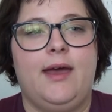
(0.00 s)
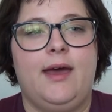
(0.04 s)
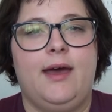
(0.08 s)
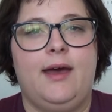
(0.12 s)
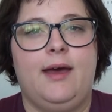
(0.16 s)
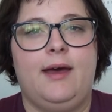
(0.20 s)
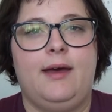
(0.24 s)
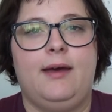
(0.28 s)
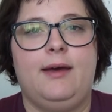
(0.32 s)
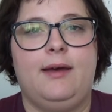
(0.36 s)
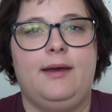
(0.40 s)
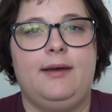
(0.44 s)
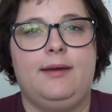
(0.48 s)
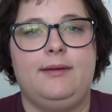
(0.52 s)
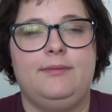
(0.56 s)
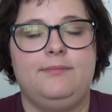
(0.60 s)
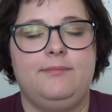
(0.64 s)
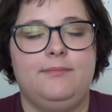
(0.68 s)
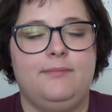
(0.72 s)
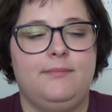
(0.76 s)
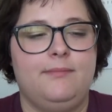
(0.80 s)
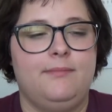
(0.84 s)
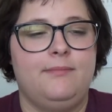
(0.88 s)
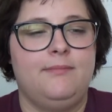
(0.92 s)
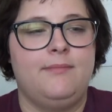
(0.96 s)

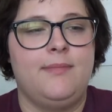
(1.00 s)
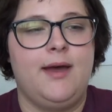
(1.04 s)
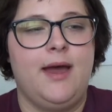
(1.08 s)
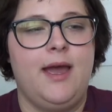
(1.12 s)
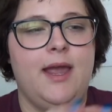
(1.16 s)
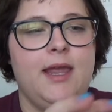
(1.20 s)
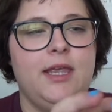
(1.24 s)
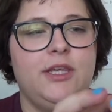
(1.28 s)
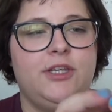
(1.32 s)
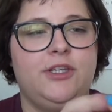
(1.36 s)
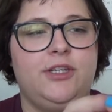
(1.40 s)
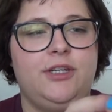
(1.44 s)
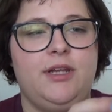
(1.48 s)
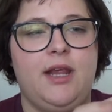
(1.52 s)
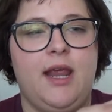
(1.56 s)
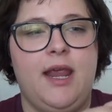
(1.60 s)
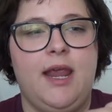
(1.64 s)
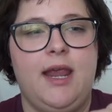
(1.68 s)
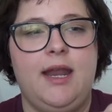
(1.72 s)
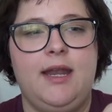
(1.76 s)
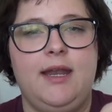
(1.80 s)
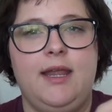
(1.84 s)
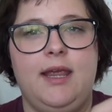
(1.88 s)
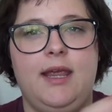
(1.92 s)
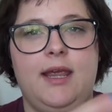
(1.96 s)
My
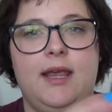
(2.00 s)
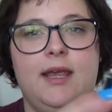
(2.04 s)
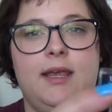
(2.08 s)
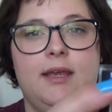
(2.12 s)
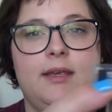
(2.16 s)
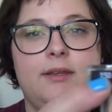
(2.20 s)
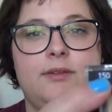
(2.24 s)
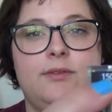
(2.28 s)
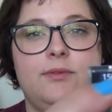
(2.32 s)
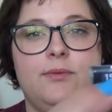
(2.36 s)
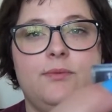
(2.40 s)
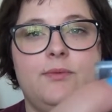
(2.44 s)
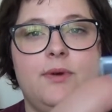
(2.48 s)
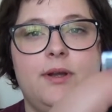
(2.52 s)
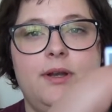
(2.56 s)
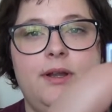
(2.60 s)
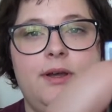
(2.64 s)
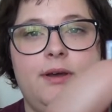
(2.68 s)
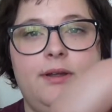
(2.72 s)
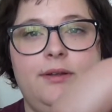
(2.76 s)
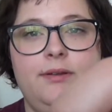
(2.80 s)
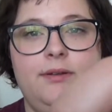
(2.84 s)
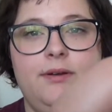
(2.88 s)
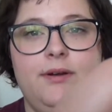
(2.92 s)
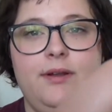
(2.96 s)
shade is
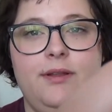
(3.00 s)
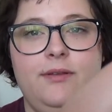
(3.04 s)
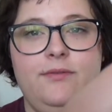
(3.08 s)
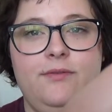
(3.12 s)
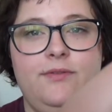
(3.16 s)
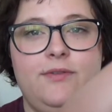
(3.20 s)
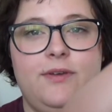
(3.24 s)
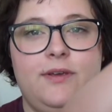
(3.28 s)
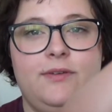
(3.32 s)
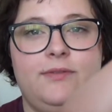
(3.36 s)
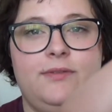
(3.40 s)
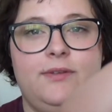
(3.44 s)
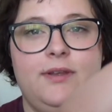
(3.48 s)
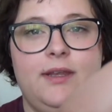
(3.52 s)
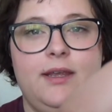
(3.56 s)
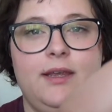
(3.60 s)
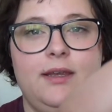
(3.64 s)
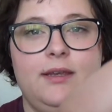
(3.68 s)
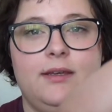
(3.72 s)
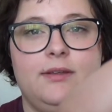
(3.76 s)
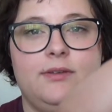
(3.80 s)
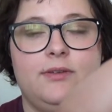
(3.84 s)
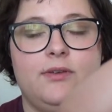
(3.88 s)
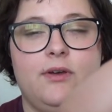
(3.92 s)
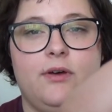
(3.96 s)
150.
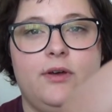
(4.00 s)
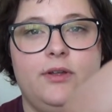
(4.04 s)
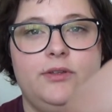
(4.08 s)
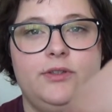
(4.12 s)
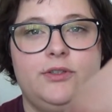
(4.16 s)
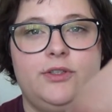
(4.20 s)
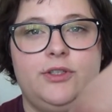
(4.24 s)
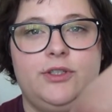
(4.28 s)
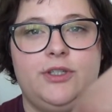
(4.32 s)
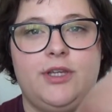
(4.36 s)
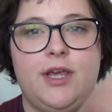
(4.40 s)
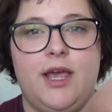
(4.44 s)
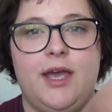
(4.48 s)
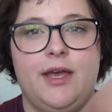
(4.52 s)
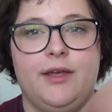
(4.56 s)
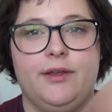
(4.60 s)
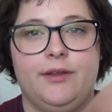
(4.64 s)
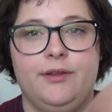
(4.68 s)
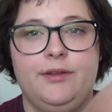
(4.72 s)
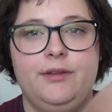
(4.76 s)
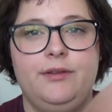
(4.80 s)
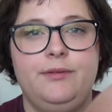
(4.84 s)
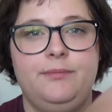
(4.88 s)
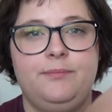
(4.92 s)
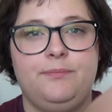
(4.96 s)
It's called
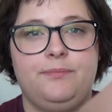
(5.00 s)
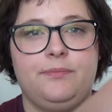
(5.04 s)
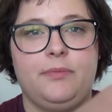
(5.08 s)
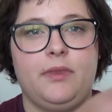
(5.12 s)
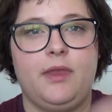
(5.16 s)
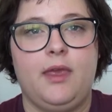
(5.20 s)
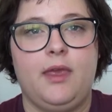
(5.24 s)
Shell.